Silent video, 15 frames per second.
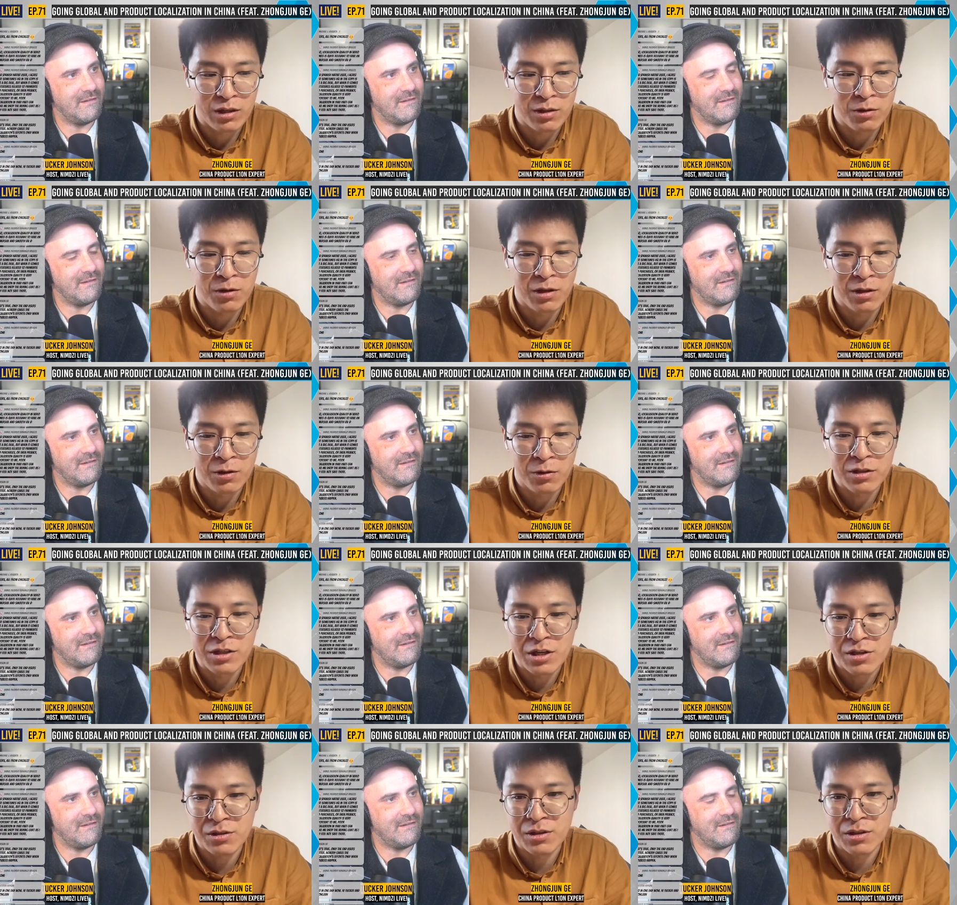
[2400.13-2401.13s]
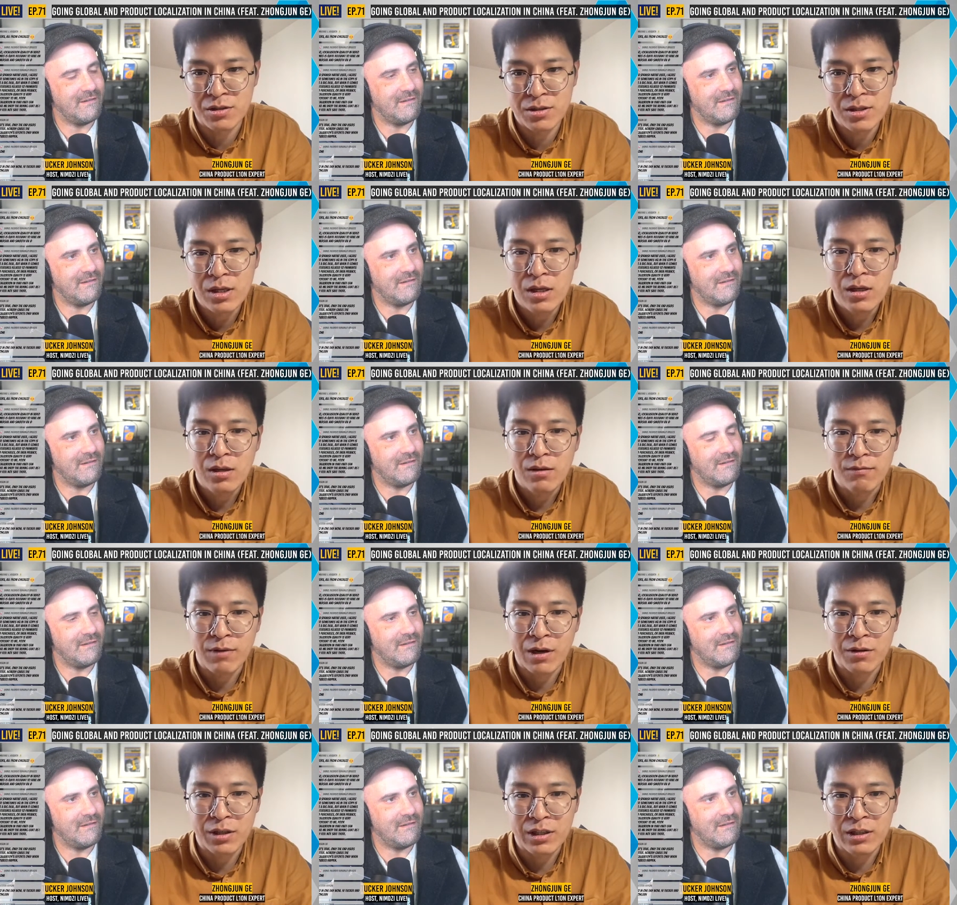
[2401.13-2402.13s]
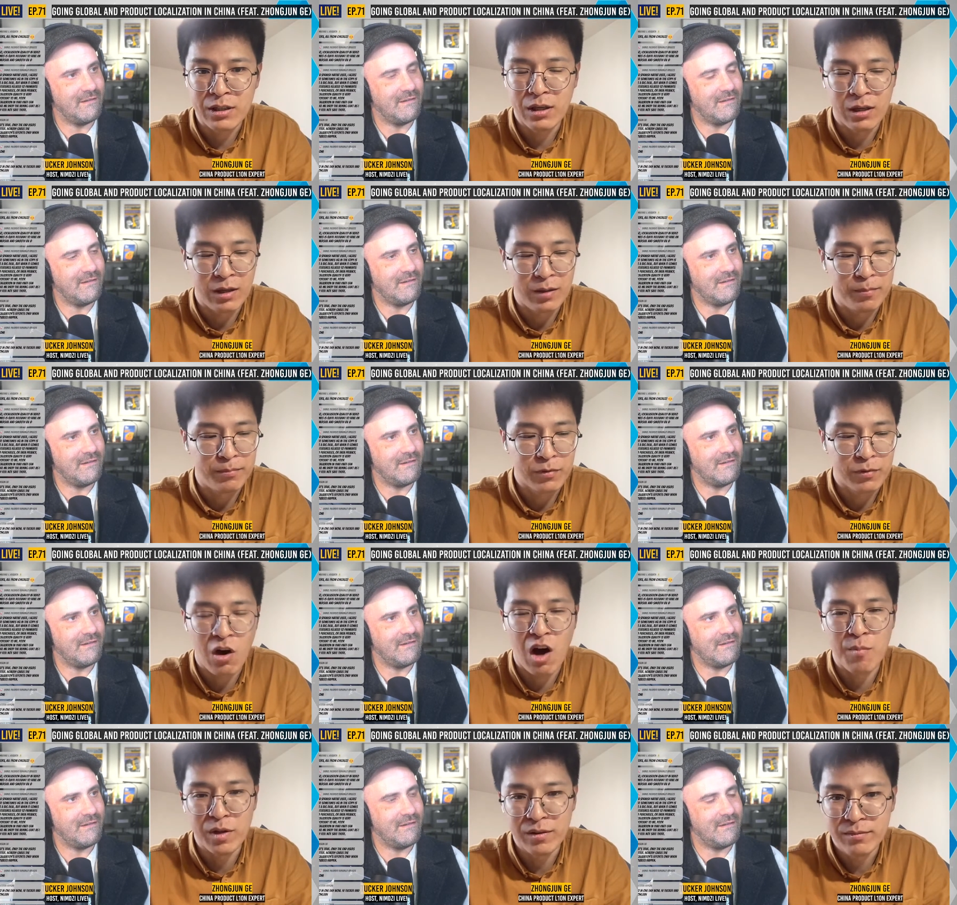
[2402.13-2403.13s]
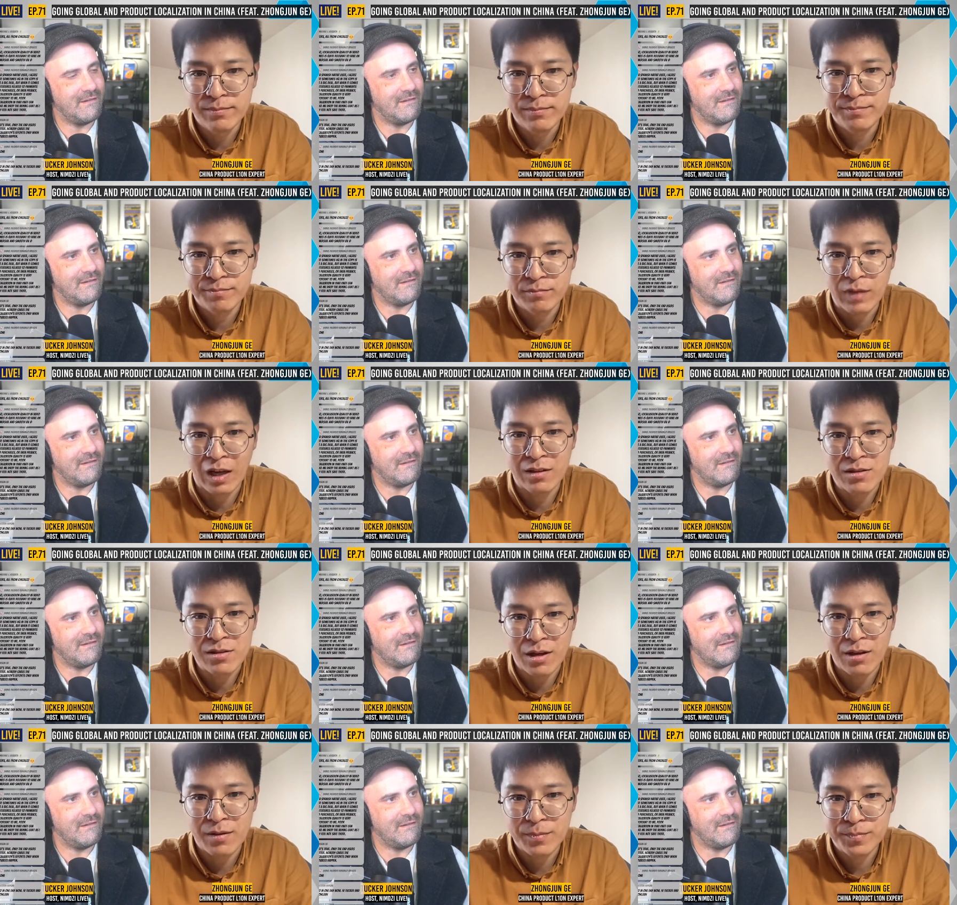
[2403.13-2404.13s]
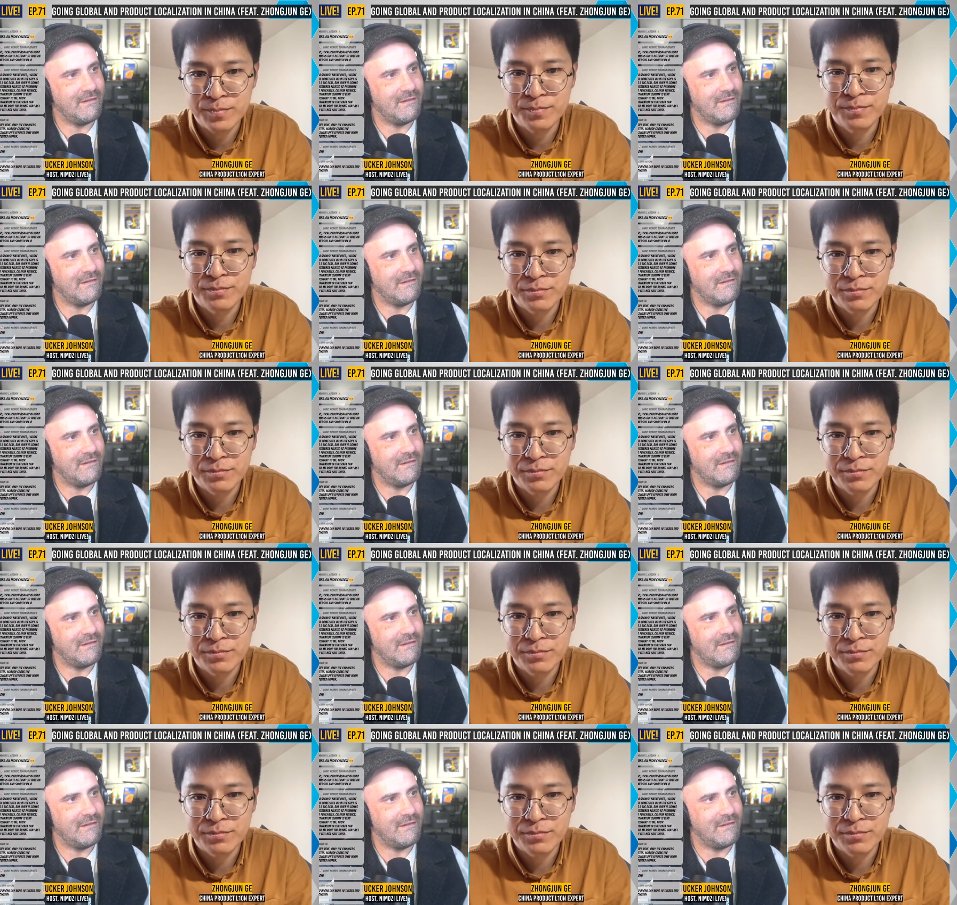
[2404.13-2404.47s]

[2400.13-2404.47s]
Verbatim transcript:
Speaker 1: product local localization is very um, common, I'd say.